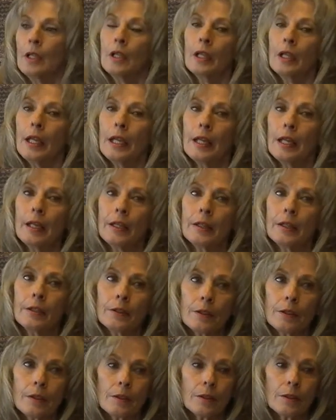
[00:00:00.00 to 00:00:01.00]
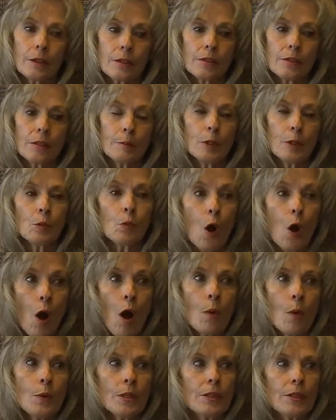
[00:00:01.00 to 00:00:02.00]
And there's something
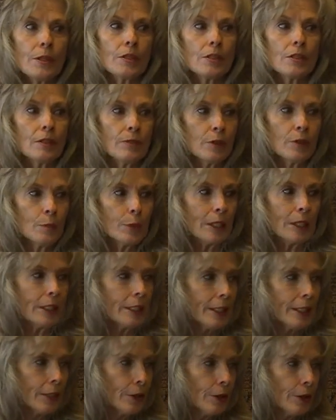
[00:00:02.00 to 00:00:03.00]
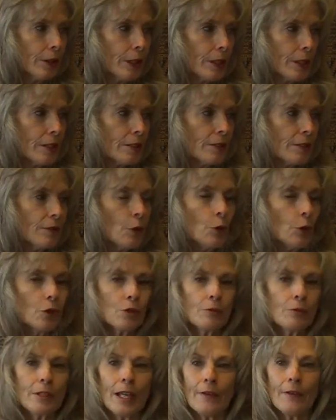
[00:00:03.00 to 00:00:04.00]
wrong with us if we're being curious. And of
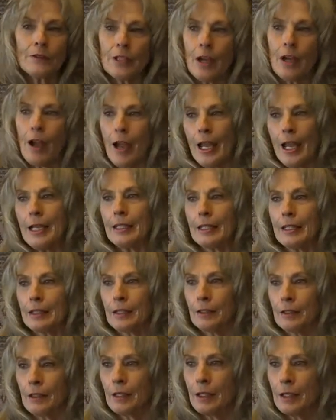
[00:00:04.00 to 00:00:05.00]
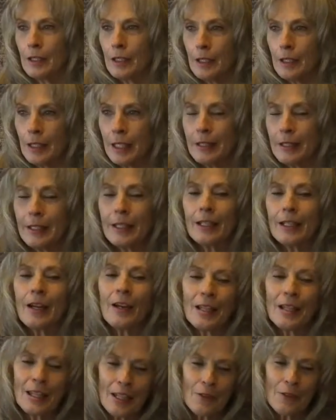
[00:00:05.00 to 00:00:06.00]
course, we have to hide it. And then,
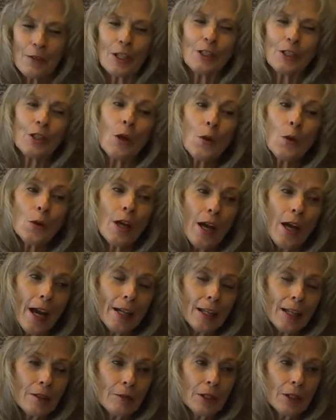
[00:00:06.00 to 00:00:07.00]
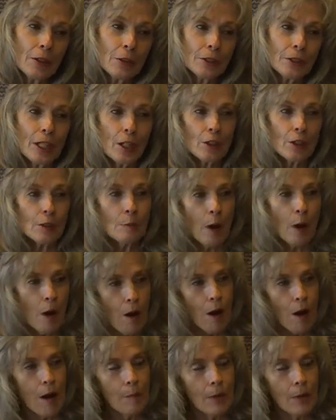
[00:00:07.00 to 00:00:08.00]
and then if we don't hide it, we go tell our
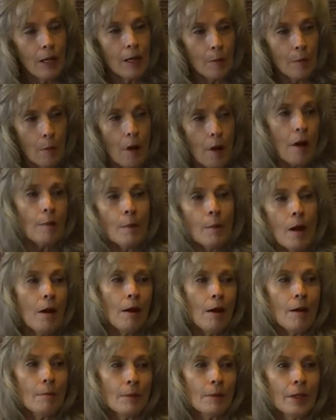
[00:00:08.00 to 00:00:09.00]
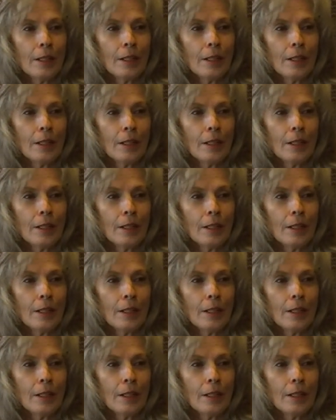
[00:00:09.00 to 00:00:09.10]
mom, Mom, Mom,